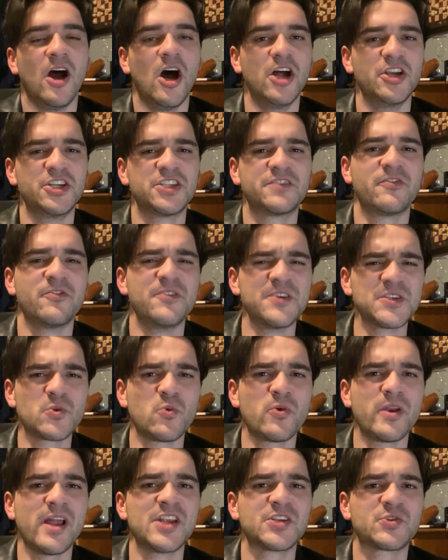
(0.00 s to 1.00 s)
just for this
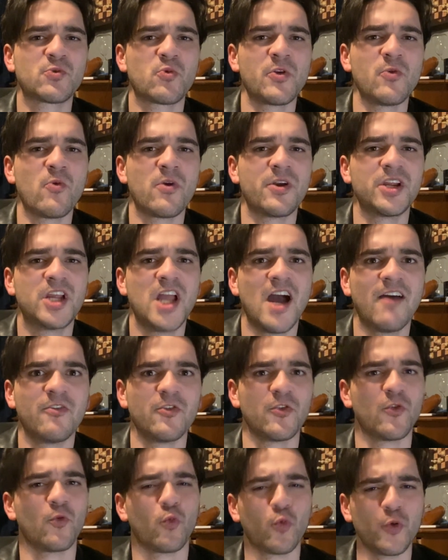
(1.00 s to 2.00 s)
one, I just really wanted to cover
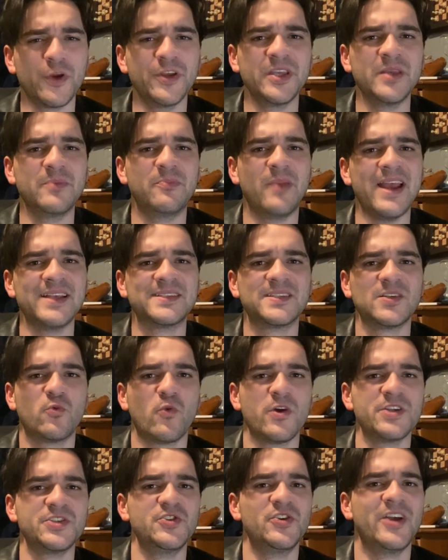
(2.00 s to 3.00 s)
the really basic
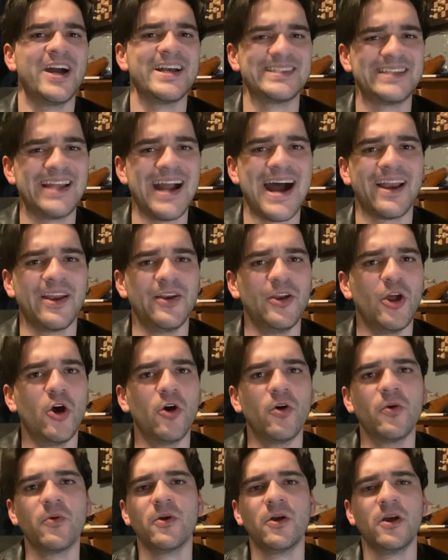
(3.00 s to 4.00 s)
ones you guys got to
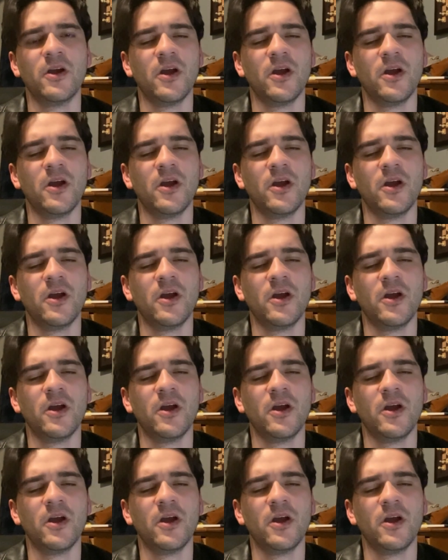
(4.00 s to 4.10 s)
know.